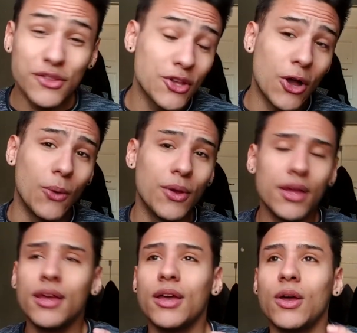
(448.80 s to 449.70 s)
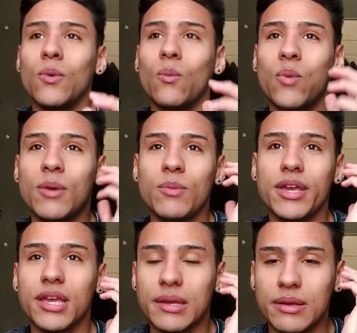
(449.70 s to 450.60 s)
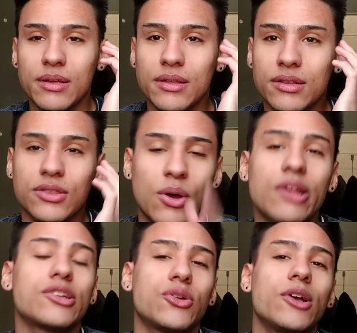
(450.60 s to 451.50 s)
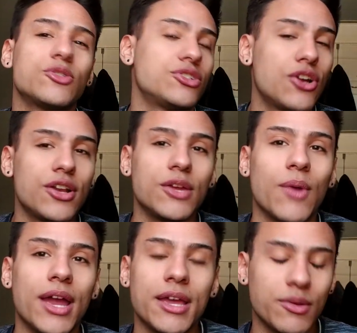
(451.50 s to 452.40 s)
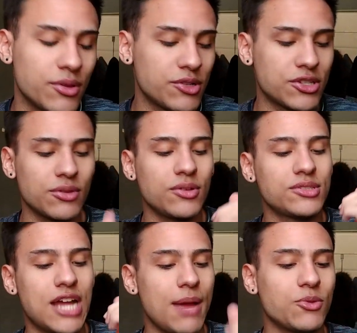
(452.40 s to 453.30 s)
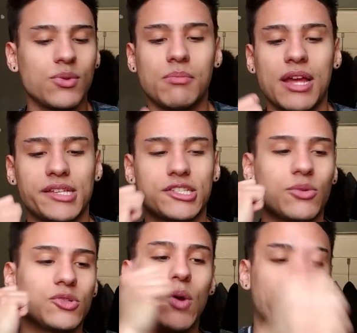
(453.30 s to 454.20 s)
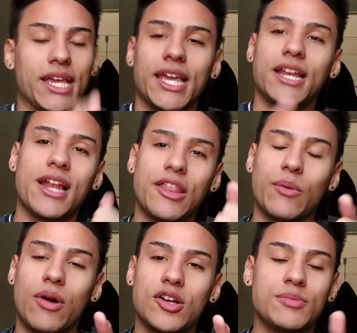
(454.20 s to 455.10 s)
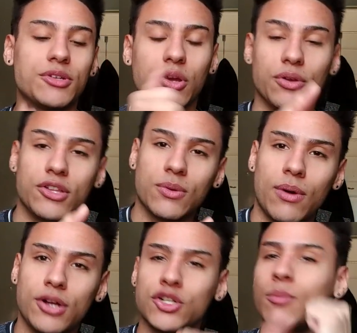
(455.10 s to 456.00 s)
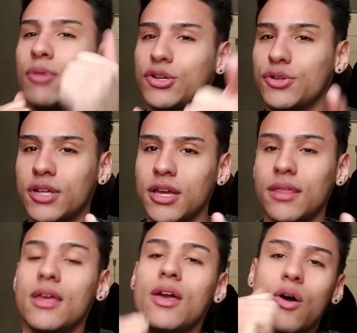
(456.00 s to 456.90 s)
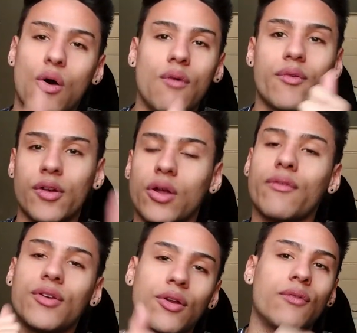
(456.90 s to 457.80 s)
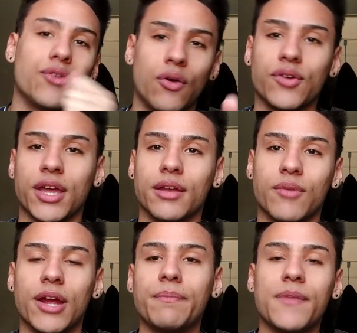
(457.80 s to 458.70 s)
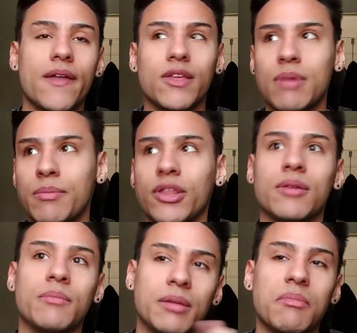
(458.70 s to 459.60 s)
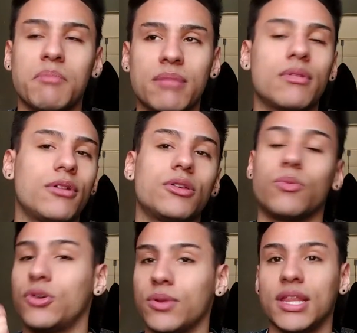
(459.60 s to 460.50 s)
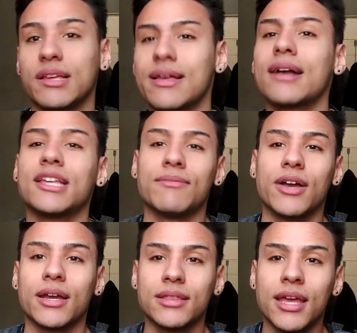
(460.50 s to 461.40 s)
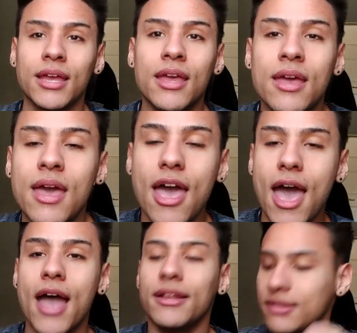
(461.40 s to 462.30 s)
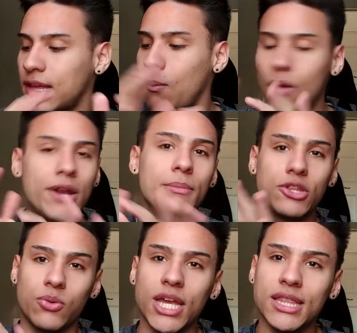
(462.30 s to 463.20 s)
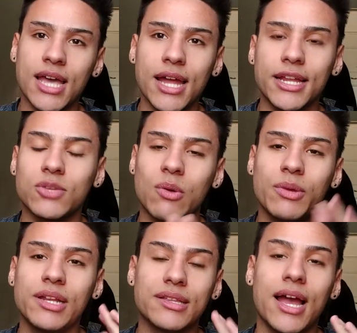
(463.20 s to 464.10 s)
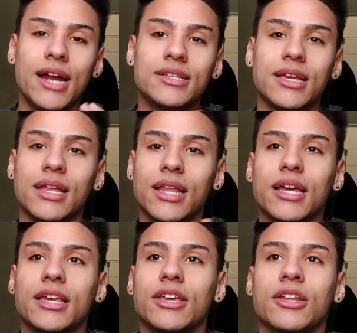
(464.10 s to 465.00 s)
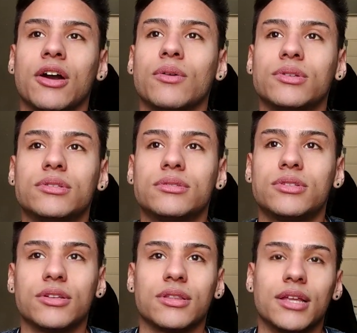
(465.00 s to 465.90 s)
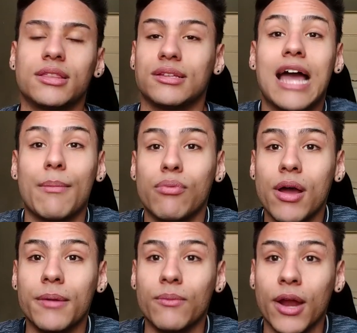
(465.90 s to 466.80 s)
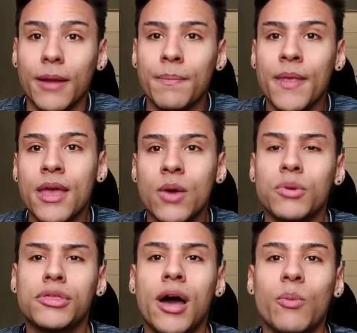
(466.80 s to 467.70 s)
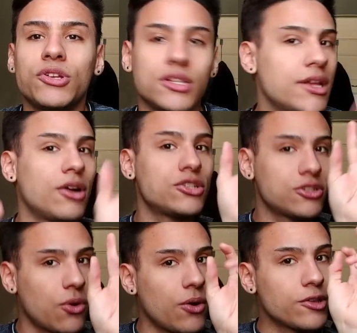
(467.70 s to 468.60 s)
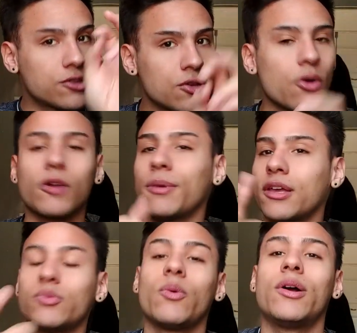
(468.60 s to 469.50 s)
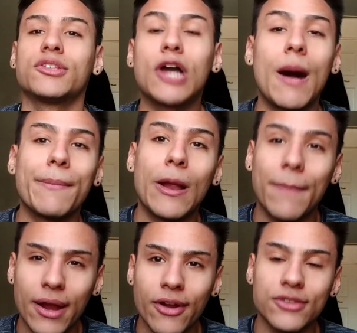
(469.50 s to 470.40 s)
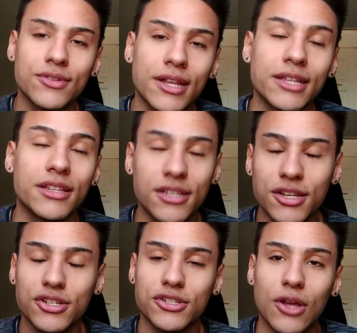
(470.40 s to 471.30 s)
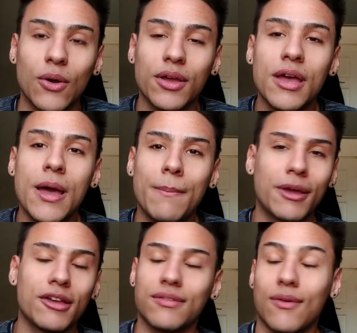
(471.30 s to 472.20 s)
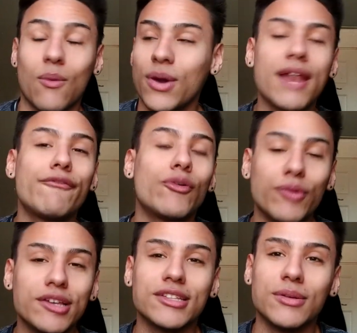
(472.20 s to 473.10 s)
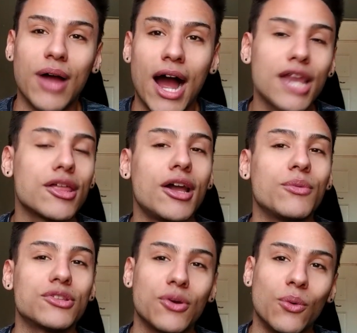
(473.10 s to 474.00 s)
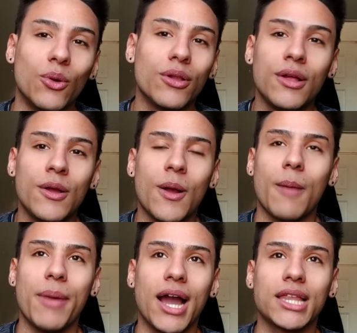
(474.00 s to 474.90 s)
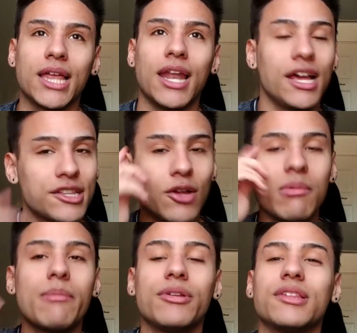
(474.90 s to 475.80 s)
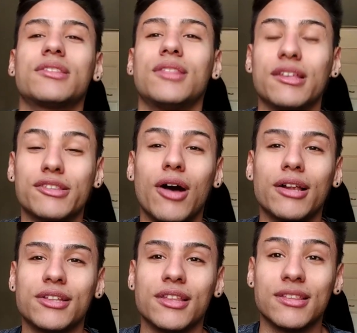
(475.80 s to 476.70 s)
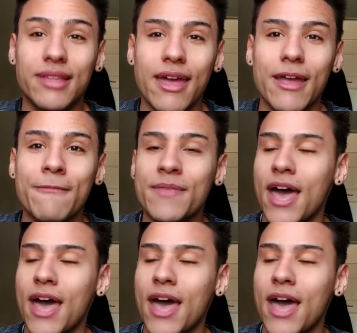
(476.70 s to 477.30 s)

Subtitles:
So when we noticed our toys were dirty, right, there's times when my sister was walking in and out of the washroom to go use the washroom, brush her teeth, over and over and over and over again, right? And then me and my brother were doing the exact same fucking thing, and somewhere in between that is when we decided to, like, you know, just let the tap run, right? We thought we should let our toys soak because we wanted to copy our parents for letting the dishes soak, because for whatever reason I thought it was cool back then. I still remember this thought to this day.